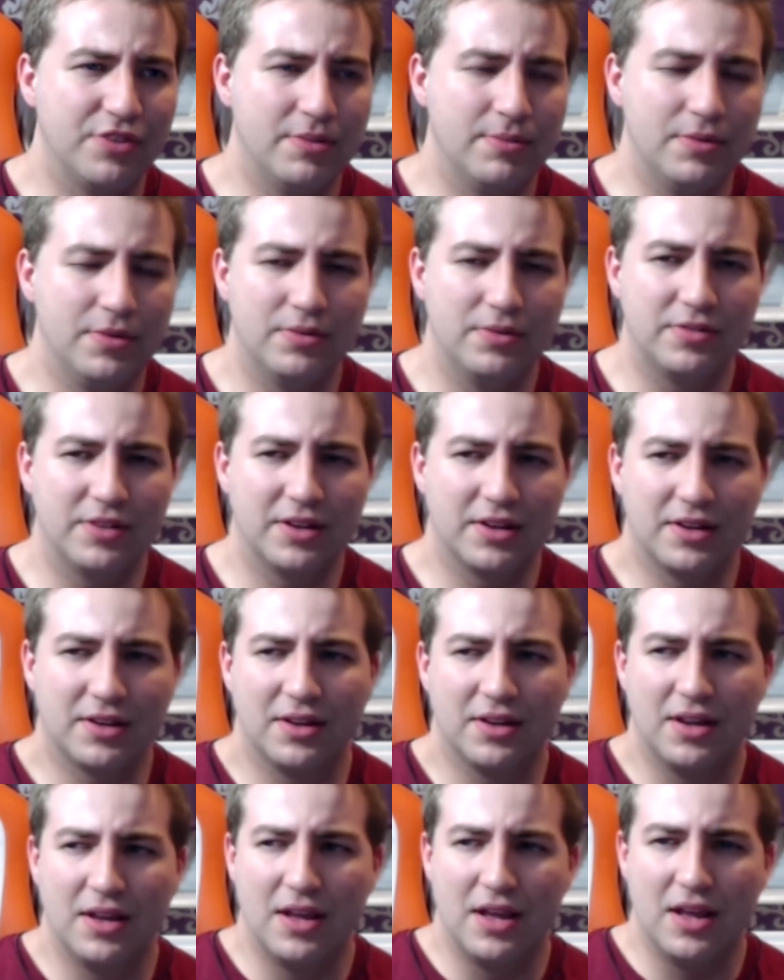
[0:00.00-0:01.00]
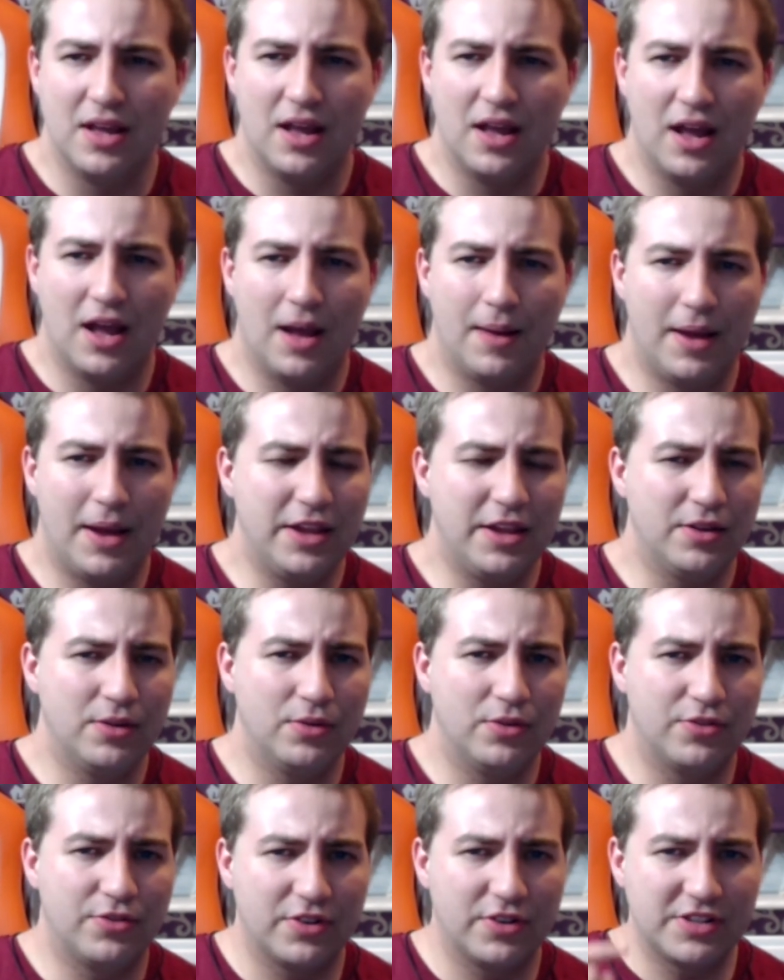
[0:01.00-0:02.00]
music. I
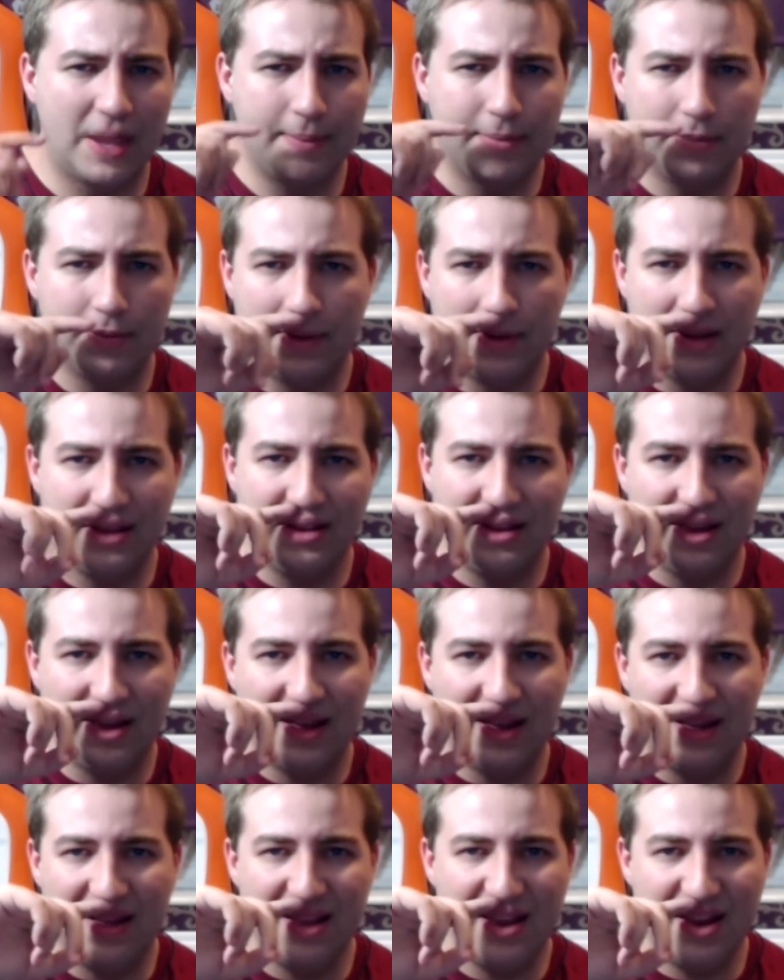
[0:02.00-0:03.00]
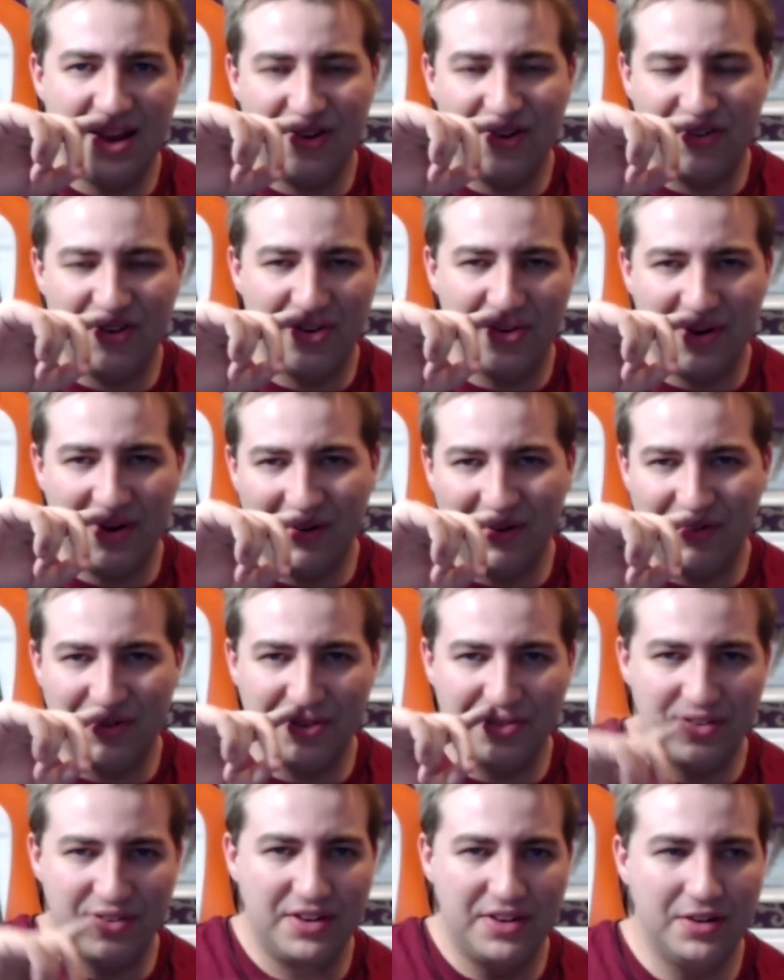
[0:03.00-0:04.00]
use, for example, my intro and outro
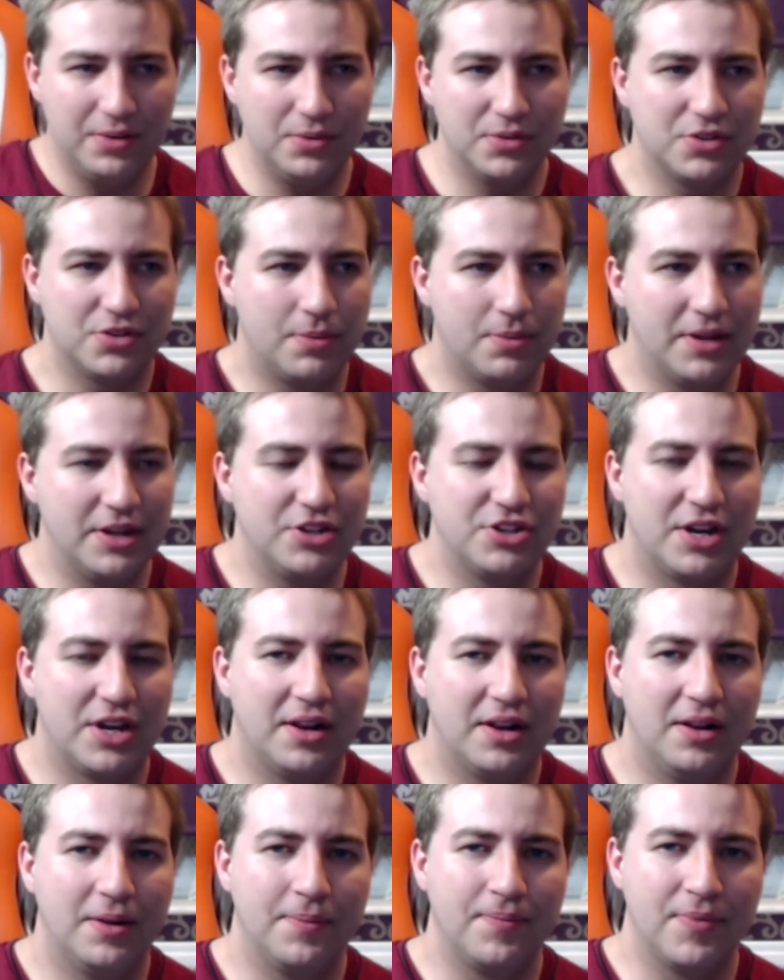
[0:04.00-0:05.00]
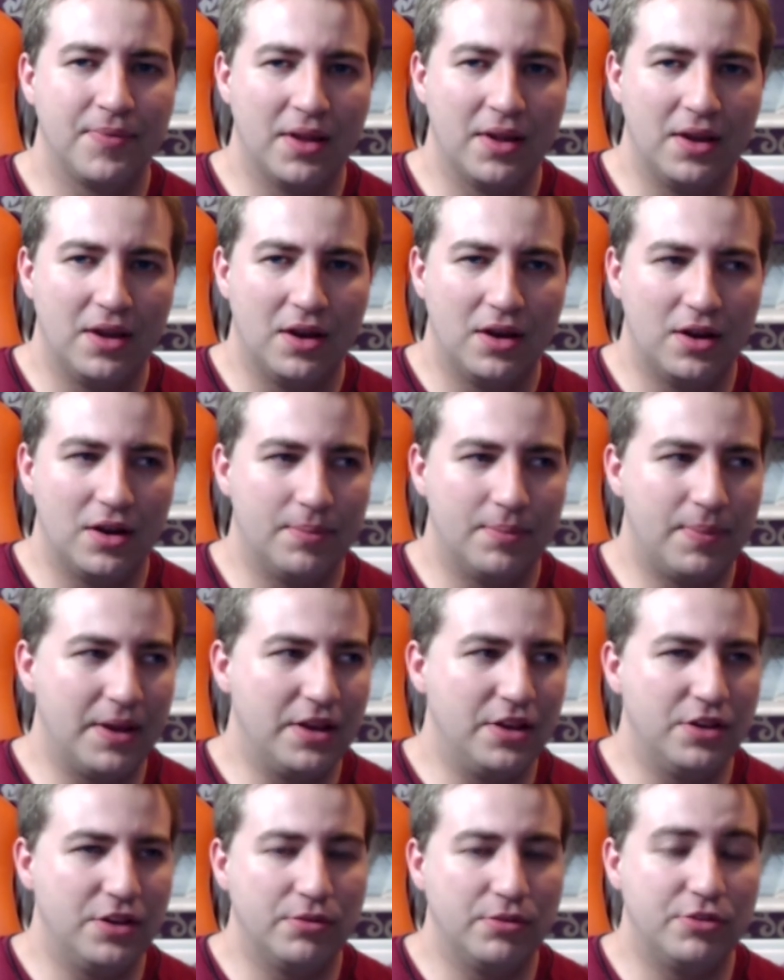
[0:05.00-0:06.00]
videos on my channel by
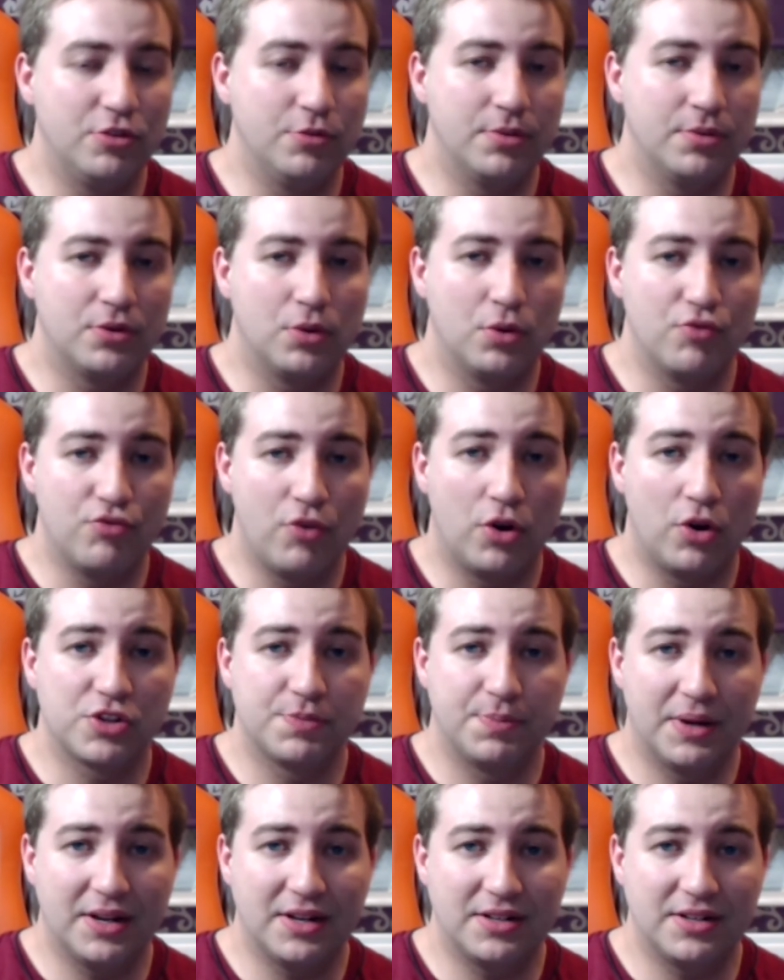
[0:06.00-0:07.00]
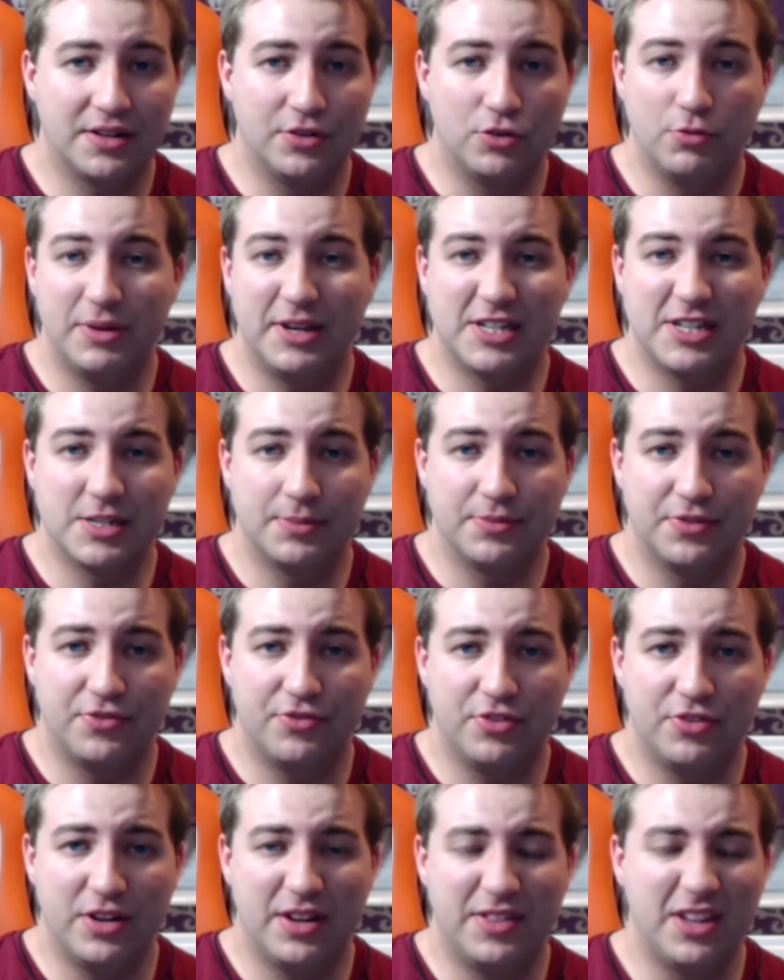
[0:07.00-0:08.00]
a YouTuber called Ross Bugden, who makes them for
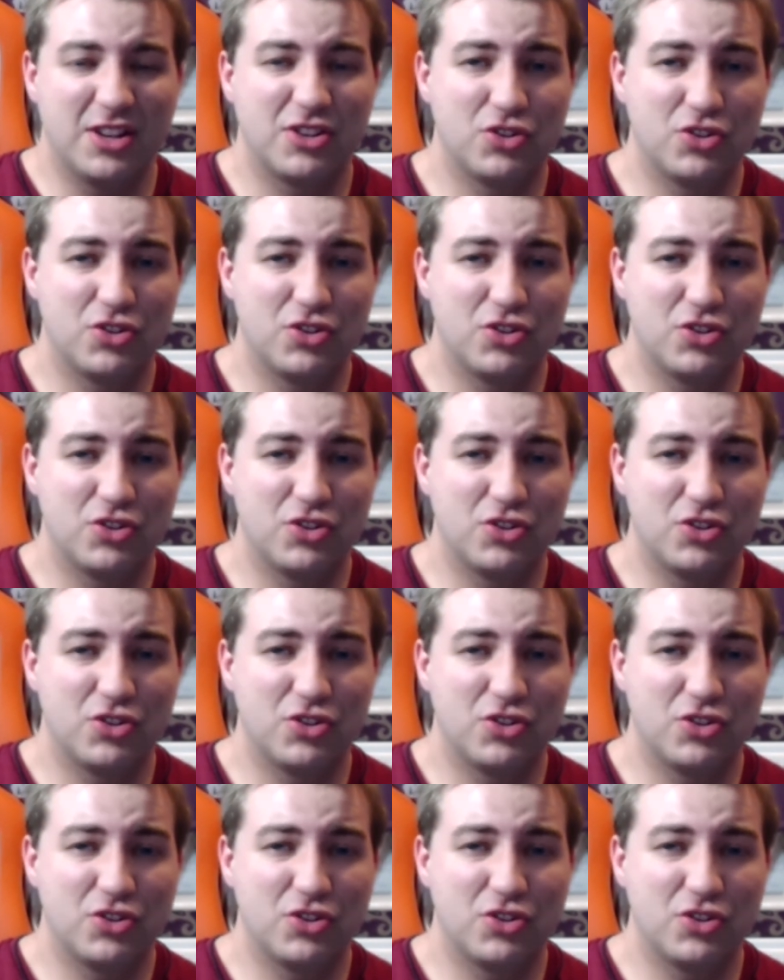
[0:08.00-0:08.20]
free, and they're